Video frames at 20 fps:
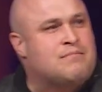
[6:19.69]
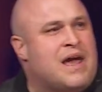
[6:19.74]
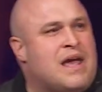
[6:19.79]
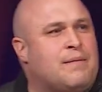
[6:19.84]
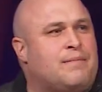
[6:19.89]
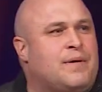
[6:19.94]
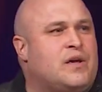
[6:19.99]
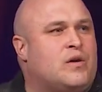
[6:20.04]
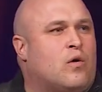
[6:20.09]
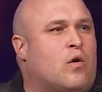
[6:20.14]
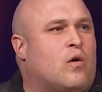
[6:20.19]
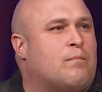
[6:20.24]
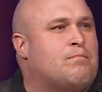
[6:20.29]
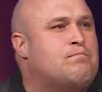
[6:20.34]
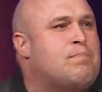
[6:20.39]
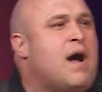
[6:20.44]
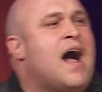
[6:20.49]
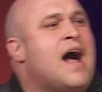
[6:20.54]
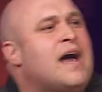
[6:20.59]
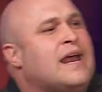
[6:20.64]
maybe your
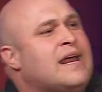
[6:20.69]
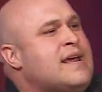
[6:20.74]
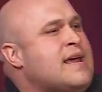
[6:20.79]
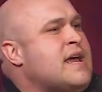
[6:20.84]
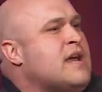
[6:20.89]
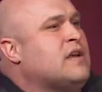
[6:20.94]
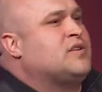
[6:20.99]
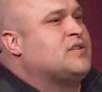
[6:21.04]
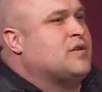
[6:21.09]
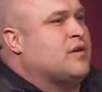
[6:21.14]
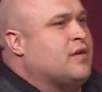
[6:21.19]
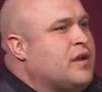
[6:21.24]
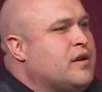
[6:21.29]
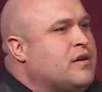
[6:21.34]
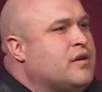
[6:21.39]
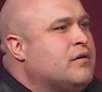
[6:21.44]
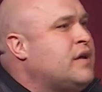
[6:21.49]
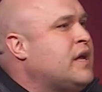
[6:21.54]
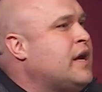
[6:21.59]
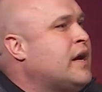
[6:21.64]
body entered a new
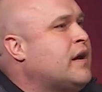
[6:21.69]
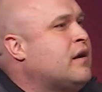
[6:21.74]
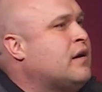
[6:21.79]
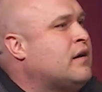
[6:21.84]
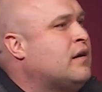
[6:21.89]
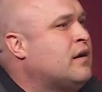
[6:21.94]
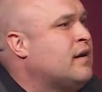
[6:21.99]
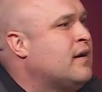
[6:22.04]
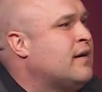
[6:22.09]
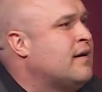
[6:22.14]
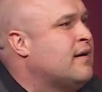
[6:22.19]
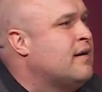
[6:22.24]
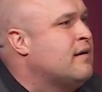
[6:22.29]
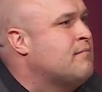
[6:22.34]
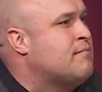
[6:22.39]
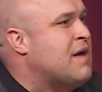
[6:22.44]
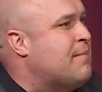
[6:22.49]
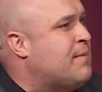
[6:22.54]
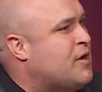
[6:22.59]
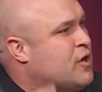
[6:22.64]
year,
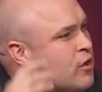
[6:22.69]
maybe